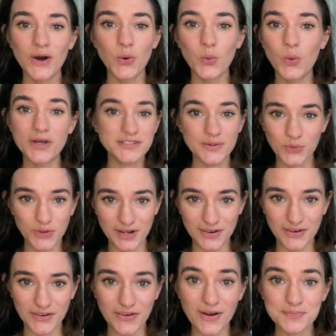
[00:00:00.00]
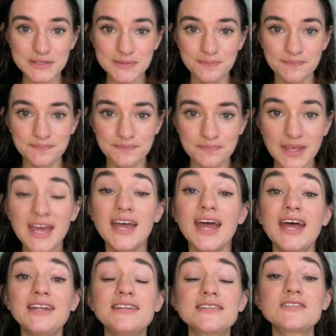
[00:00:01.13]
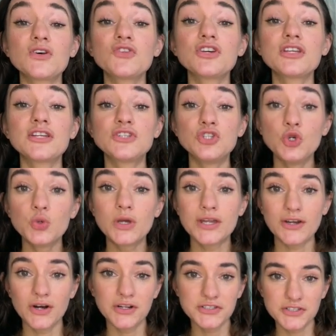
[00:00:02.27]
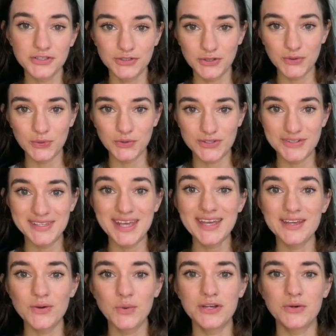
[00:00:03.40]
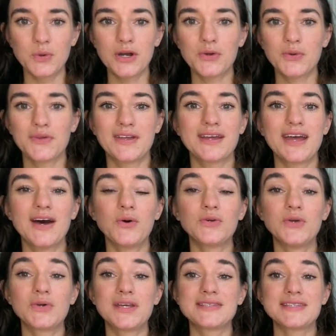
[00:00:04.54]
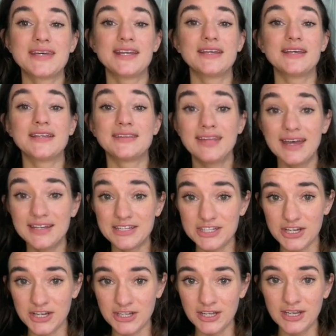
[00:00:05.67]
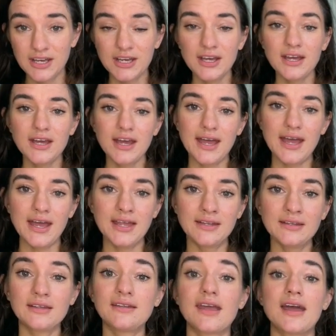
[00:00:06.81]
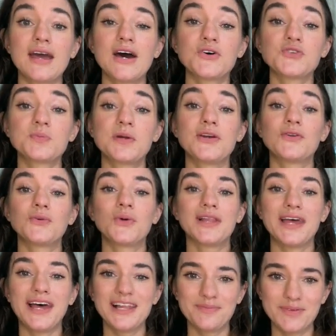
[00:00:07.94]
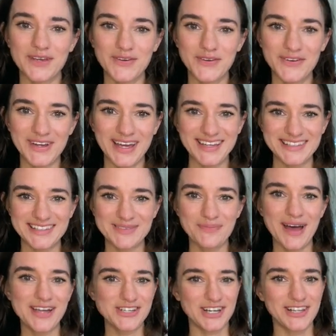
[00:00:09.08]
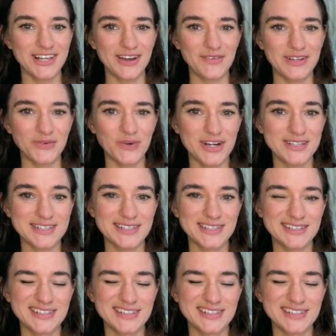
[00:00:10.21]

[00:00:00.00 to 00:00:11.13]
what's up with our crops? And this is something that you can also do today when you work with cacao. You can set an intention and the cacao spirit will help you. It's magical how it works.